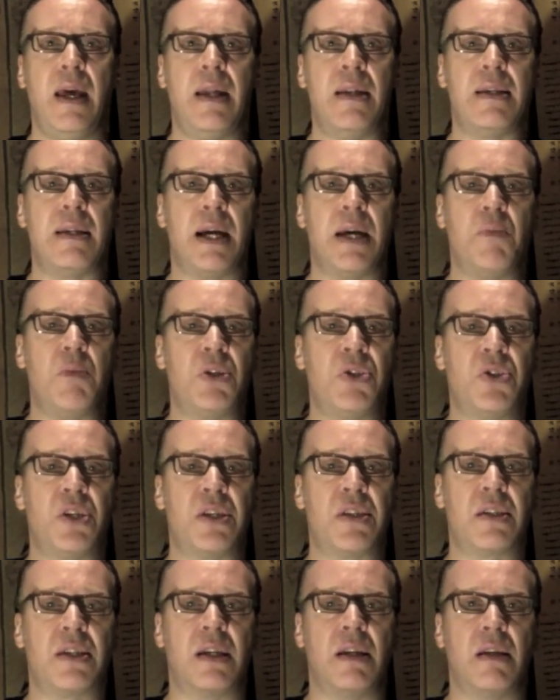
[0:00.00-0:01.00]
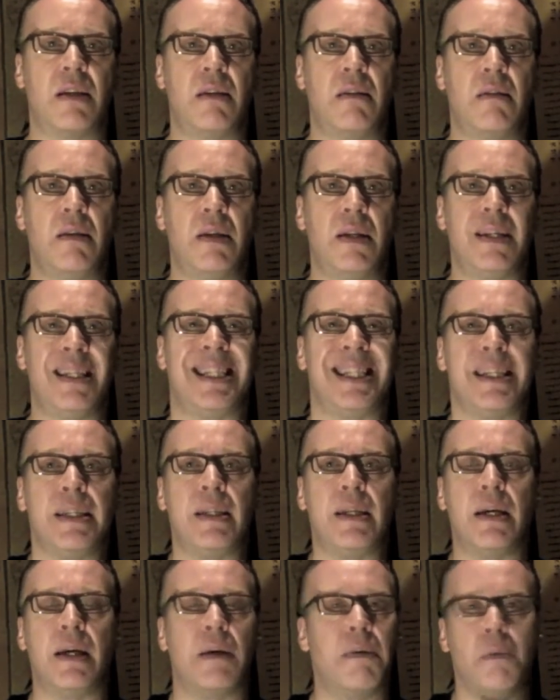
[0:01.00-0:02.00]
and I would just uh,
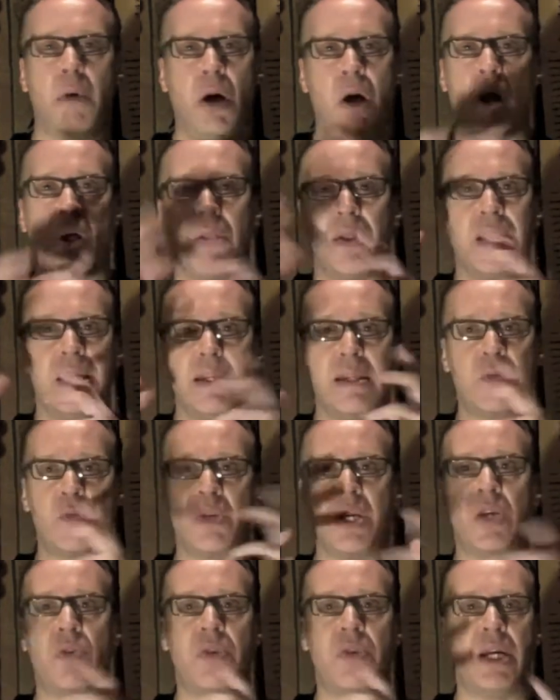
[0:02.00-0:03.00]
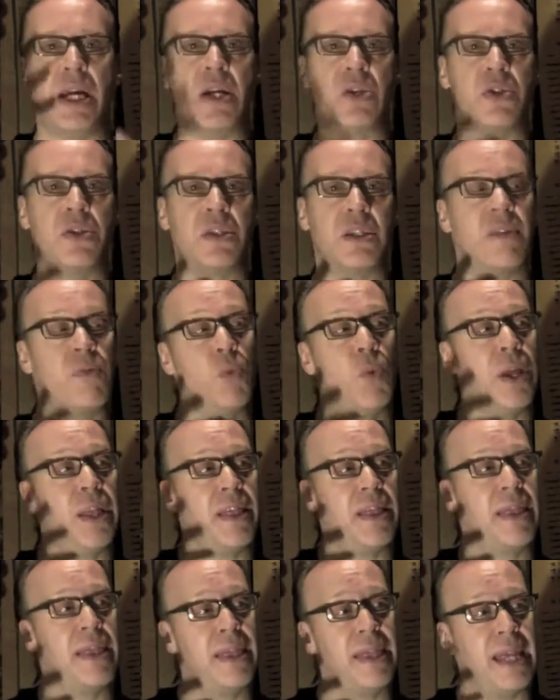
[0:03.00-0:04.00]
did uh, all these recreations of what
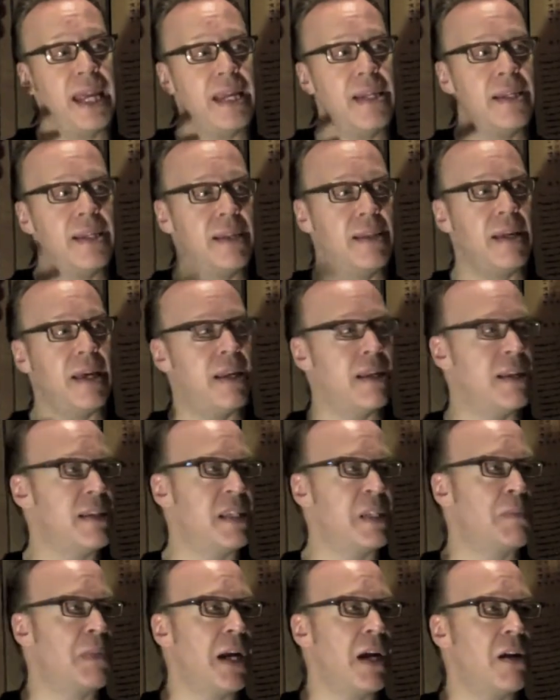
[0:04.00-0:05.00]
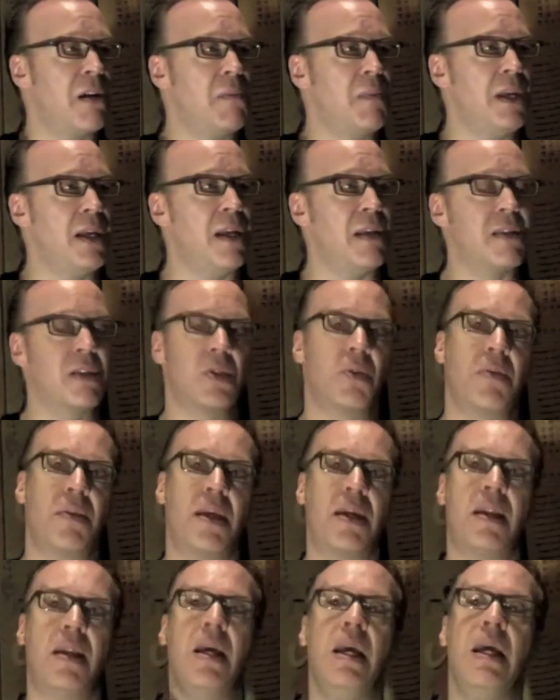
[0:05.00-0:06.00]
they did that inspired me, and so
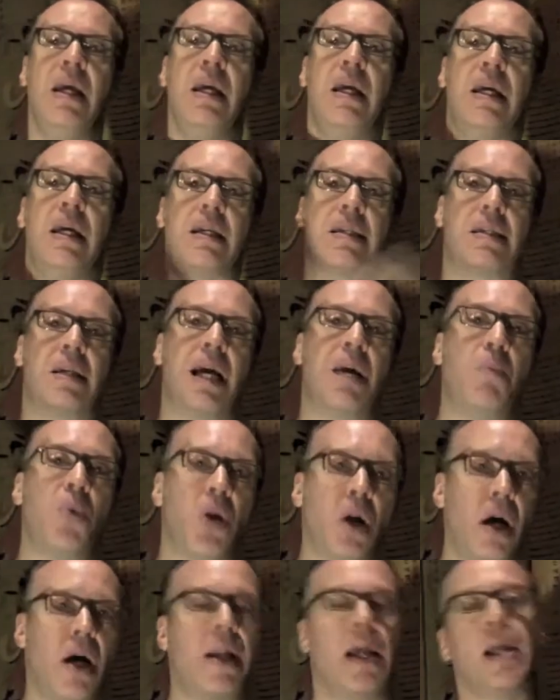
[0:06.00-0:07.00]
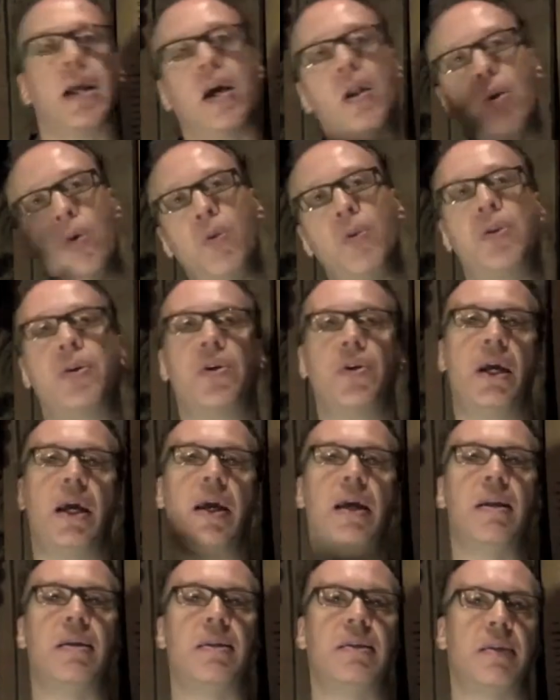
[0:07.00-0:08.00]
then as time went on, I got older
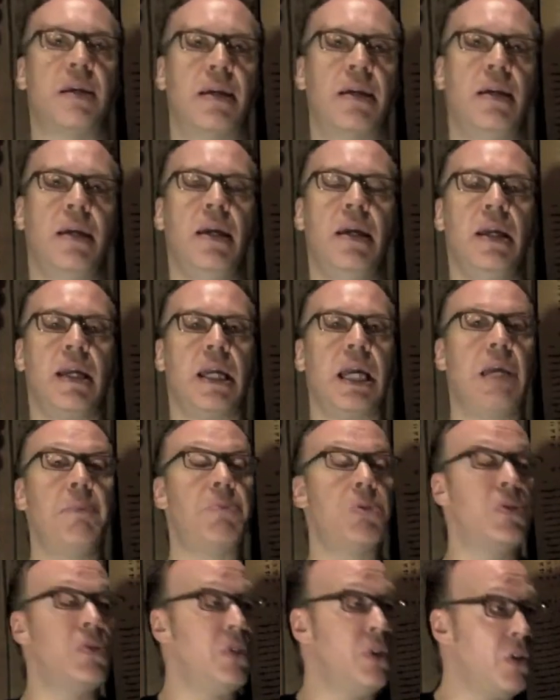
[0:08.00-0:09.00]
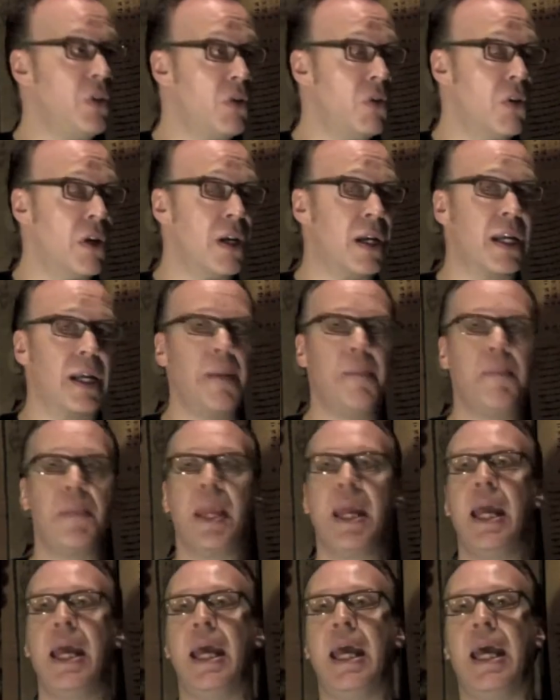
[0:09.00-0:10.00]
and uh, came to New York,
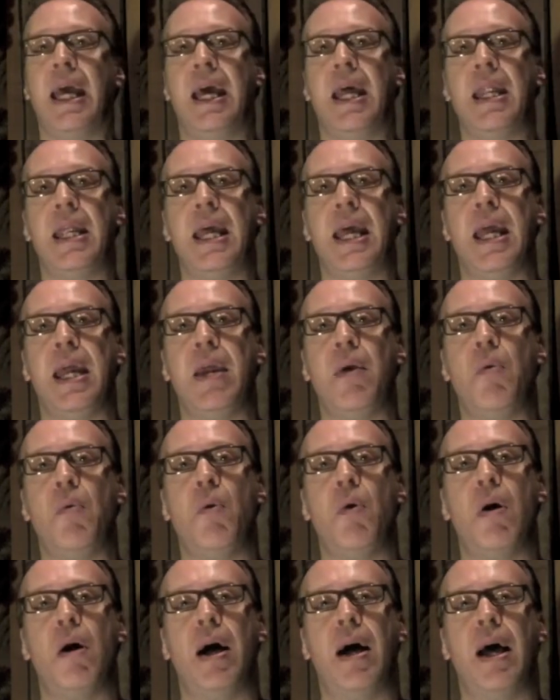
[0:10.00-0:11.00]
and a